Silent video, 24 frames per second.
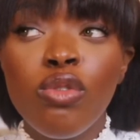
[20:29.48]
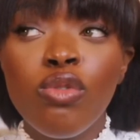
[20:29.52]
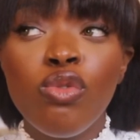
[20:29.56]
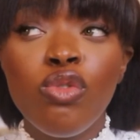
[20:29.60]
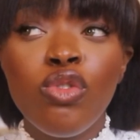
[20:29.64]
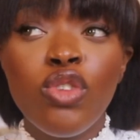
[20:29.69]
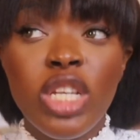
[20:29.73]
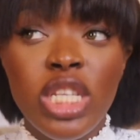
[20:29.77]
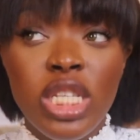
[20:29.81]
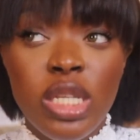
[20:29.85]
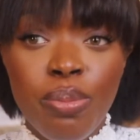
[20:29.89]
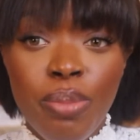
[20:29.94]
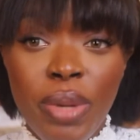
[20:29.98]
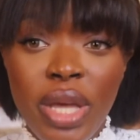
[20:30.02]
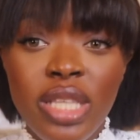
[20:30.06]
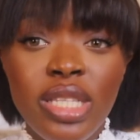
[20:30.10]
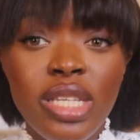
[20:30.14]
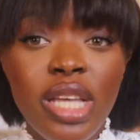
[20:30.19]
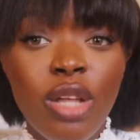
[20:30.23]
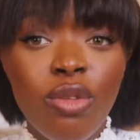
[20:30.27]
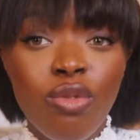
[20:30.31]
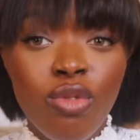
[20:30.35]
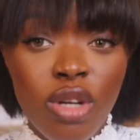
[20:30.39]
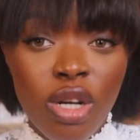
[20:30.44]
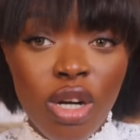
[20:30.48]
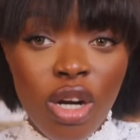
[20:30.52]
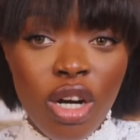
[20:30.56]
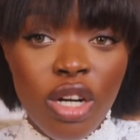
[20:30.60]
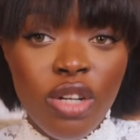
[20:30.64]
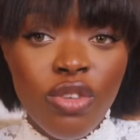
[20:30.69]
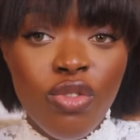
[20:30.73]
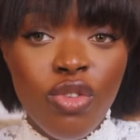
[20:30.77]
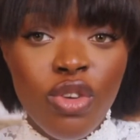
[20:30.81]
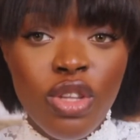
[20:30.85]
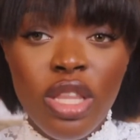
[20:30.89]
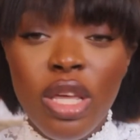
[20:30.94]
respect and
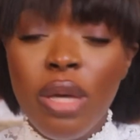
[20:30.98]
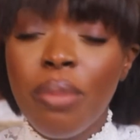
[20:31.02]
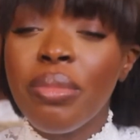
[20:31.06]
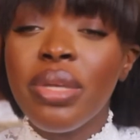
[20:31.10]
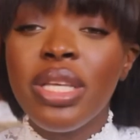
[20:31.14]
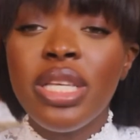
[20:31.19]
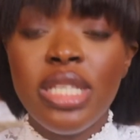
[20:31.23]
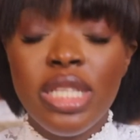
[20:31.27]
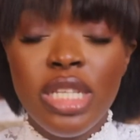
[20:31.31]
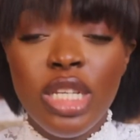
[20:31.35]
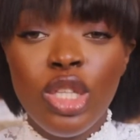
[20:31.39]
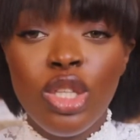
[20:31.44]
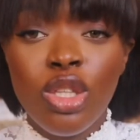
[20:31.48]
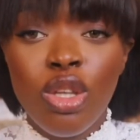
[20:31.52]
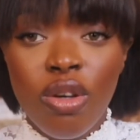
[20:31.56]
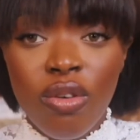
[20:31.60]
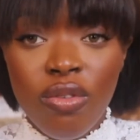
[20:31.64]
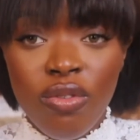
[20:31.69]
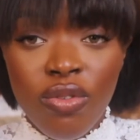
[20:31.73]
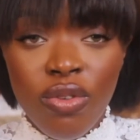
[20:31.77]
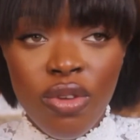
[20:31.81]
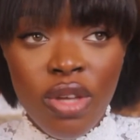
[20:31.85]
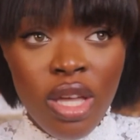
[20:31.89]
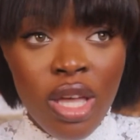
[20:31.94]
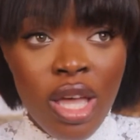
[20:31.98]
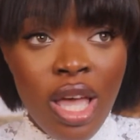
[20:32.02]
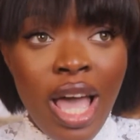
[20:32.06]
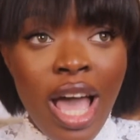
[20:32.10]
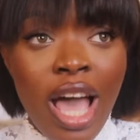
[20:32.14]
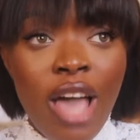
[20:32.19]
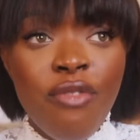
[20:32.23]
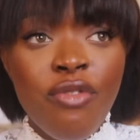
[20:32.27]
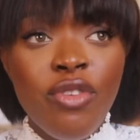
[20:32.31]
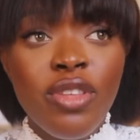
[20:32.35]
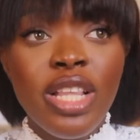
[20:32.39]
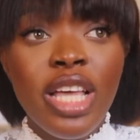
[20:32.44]
regard for them is enough.
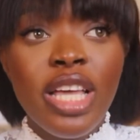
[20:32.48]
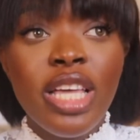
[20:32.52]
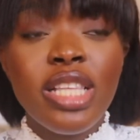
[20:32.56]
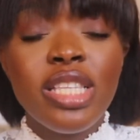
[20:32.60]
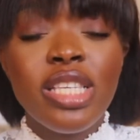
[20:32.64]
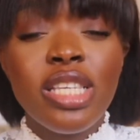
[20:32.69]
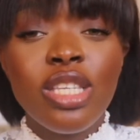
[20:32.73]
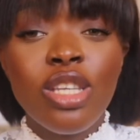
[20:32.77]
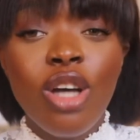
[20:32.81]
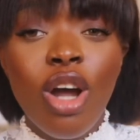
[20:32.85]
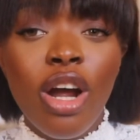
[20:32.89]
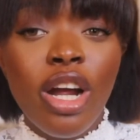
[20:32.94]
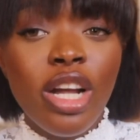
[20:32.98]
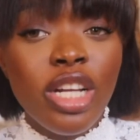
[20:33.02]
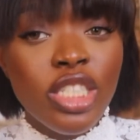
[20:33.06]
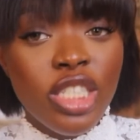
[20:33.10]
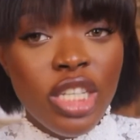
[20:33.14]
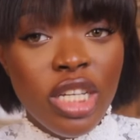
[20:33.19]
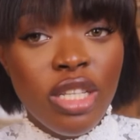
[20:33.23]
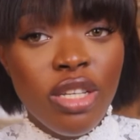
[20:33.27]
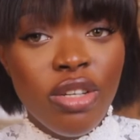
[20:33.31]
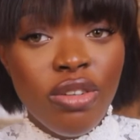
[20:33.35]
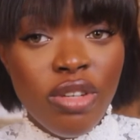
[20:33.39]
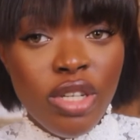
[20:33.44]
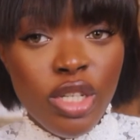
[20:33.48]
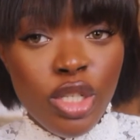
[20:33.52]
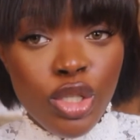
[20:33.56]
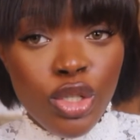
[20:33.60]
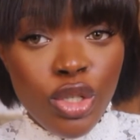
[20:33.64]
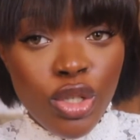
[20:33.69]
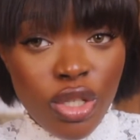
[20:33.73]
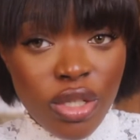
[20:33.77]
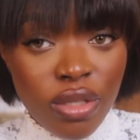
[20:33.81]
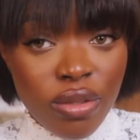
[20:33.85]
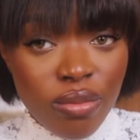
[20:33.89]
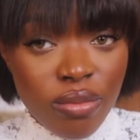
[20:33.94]
I feel like it is our
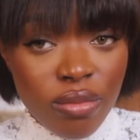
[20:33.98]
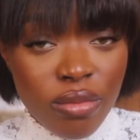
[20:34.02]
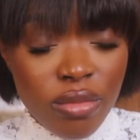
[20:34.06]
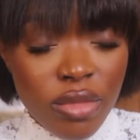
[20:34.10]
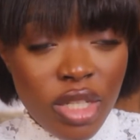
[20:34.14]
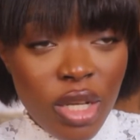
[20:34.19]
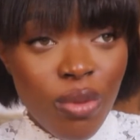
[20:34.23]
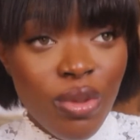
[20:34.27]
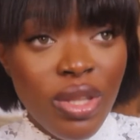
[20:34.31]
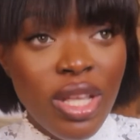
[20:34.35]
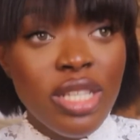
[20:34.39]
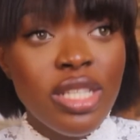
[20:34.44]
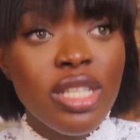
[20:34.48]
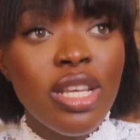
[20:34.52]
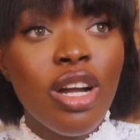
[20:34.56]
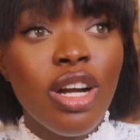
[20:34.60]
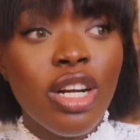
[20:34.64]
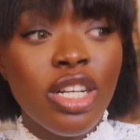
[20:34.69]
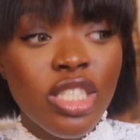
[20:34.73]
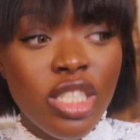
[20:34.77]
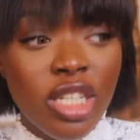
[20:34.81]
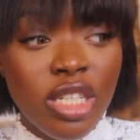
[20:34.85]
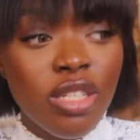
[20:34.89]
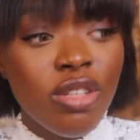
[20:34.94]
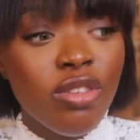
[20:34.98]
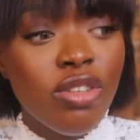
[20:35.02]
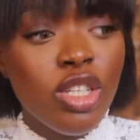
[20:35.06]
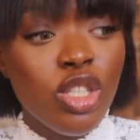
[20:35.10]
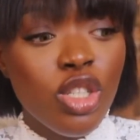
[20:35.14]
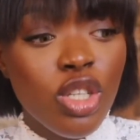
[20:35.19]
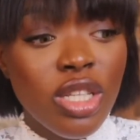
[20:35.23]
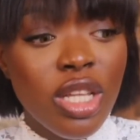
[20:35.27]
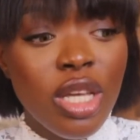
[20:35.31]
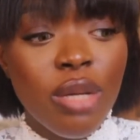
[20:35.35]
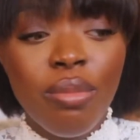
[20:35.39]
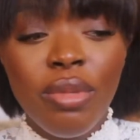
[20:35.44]
generation, and when I say our
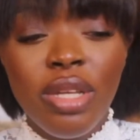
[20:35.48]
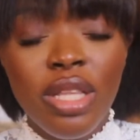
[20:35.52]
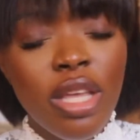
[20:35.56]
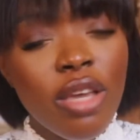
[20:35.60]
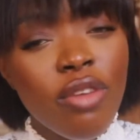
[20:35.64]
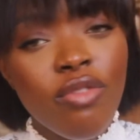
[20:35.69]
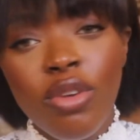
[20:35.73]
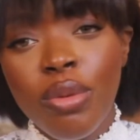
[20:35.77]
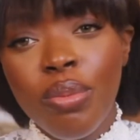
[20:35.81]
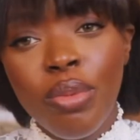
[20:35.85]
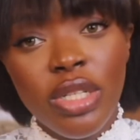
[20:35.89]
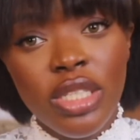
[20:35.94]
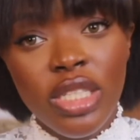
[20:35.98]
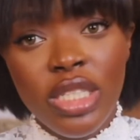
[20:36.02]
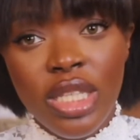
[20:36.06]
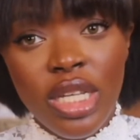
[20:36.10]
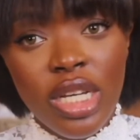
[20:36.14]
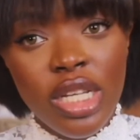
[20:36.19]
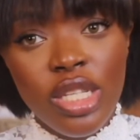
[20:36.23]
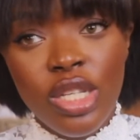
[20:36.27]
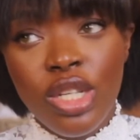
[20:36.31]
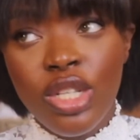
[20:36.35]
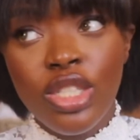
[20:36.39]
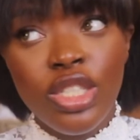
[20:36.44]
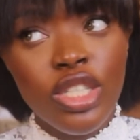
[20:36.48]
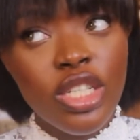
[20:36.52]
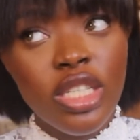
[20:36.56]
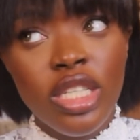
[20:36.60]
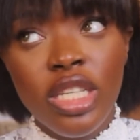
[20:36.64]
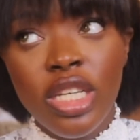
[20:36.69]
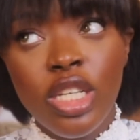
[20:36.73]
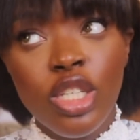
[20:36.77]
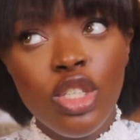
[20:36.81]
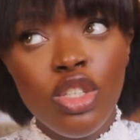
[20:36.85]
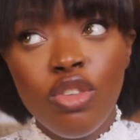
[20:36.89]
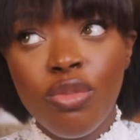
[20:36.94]
generation, I mean everybody that is under the
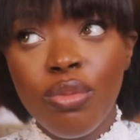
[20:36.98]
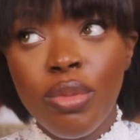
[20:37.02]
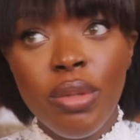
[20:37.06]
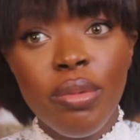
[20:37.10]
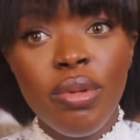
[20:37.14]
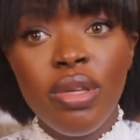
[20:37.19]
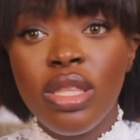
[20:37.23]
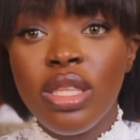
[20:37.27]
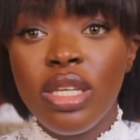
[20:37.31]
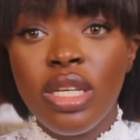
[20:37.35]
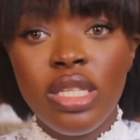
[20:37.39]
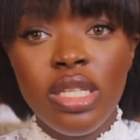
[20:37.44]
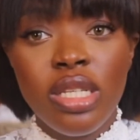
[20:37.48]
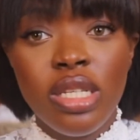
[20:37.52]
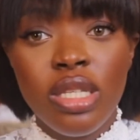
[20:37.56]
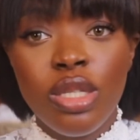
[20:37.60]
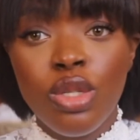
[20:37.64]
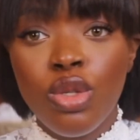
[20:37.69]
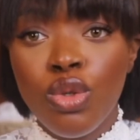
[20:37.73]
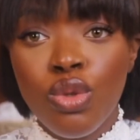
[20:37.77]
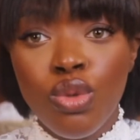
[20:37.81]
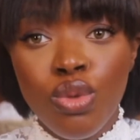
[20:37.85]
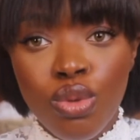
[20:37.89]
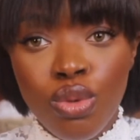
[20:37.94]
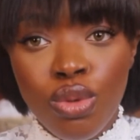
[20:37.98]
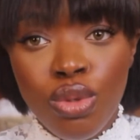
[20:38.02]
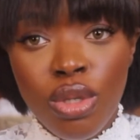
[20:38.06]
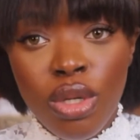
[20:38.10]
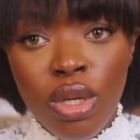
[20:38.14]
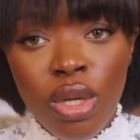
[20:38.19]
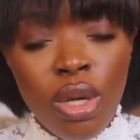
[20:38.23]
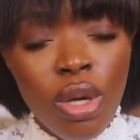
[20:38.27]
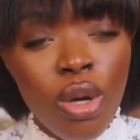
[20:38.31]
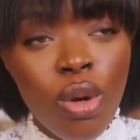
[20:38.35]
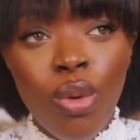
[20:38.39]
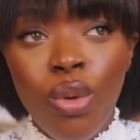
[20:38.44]
age of maybe 32
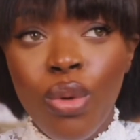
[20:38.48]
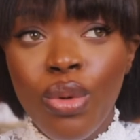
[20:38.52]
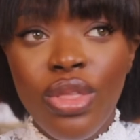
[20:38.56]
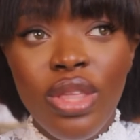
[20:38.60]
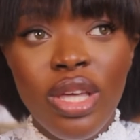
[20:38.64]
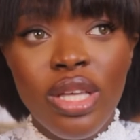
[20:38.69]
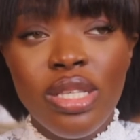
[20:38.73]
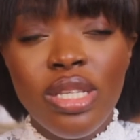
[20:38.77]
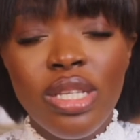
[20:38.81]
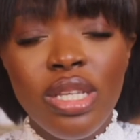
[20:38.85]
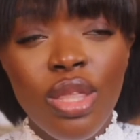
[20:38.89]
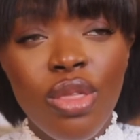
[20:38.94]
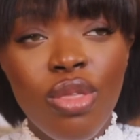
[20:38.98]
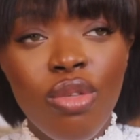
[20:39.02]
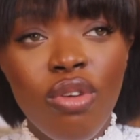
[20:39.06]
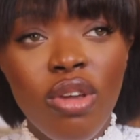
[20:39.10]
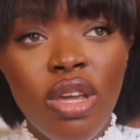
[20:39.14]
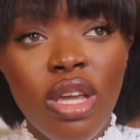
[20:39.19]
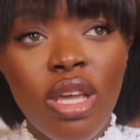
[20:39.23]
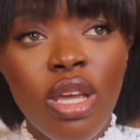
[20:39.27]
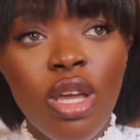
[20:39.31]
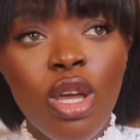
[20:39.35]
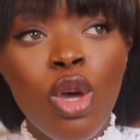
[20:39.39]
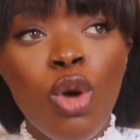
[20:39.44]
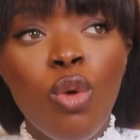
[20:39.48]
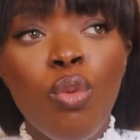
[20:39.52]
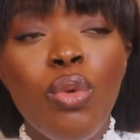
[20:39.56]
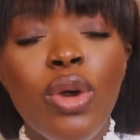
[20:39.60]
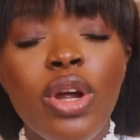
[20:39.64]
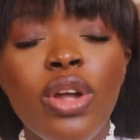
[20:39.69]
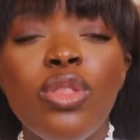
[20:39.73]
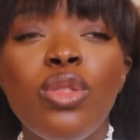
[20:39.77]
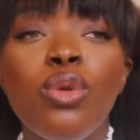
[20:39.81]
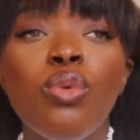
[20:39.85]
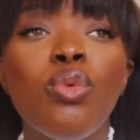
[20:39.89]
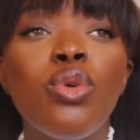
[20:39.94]
or 33.
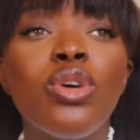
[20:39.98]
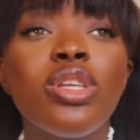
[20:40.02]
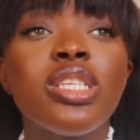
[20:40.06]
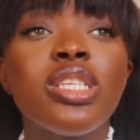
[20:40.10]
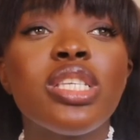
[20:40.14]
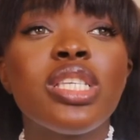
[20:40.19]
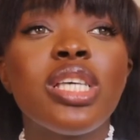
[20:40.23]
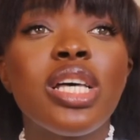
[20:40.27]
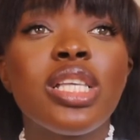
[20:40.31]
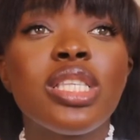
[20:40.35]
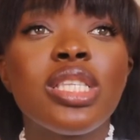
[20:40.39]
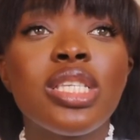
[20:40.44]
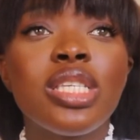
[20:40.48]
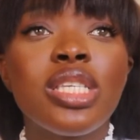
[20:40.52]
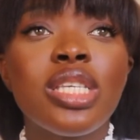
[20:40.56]
We're the ones that